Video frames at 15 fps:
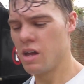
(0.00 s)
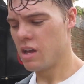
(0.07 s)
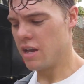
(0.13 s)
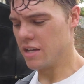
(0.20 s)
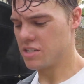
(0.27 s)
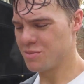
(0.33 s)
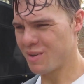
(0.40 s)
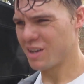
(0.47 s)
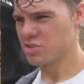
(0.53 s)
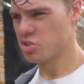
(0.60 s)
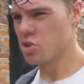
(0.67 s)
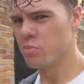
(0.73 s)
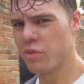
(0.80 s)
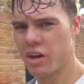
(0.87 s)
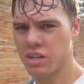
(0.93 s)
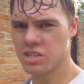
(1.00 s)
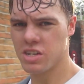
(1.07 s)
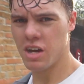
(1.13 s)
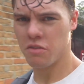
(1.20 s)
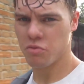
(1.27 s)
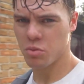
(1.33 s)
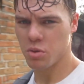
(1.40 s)
It's about 2 blocks
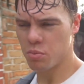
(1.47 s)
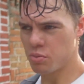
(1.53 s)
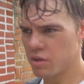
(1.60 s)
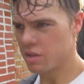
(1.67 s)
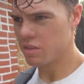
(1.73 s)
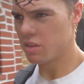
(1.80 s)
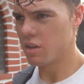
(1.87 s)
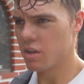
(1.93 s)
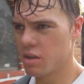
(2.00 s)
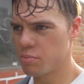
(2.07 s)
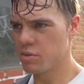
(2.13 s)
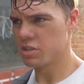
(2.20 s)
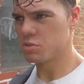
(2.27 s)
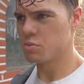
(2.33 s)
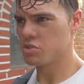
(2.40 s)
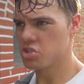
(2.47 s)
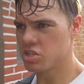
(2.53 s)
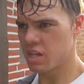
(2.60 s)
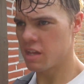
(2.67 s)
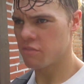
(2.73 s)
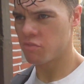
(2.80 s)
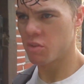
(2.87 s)
down from the place we just
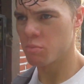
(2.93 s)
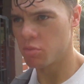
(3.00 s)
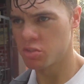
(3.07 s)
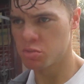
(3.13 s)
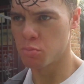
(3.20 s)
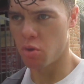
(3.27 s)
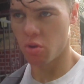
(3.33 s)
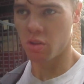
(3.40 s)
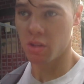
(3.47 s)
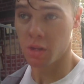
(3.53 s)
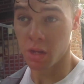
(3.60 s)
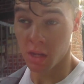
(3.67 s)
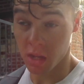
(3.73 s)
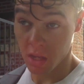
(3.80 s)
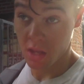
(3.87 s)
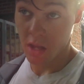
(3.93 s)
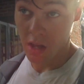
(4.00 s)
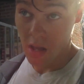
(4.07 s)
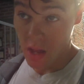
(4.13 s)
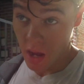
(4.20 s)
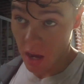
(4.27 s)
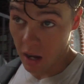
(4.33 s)
came from, the small clinic.
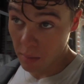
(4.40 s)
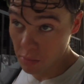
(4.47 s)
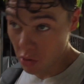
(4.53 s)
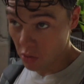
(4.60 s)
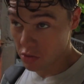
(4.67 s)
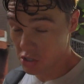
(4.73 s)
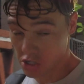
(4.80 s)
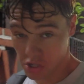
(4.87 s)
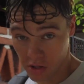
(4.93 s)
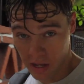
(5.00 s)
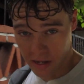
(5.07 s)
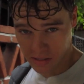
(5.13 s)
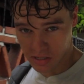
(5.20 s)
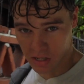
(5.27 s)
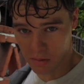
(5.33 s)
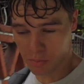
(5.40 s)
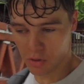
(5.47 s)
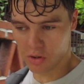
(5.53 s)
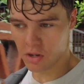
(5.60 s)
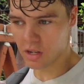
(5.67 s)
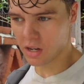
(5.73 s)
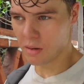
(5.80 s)
I'm going to show the outside of the
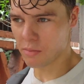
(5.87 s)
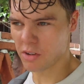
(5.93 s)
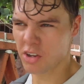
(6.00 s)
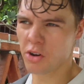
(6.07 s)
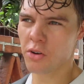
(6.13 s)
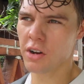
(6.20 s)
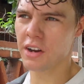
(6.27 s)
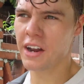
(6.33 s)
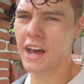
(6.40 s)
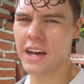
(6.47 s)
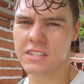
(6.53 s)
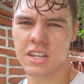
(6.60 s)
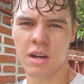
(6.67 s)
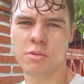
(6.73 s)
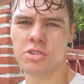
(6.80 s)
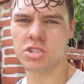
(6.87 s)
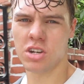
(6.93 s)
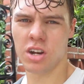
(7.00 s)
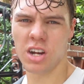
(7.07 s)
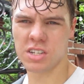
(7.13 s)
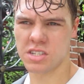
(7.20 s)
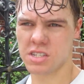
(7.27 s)
building, and I'm going to go in and ask how much it
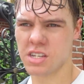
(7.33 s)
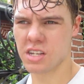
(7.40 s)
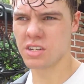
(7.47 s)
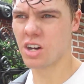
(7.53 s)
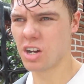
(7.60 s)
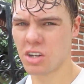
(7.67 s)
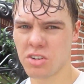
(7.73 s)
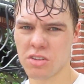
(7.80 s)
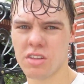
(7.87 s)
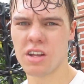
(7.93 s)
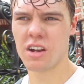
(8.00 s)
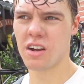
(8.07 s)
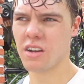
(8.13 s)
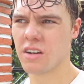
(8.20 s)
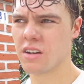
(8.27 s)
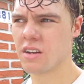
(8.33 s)
costs to see a doctor there.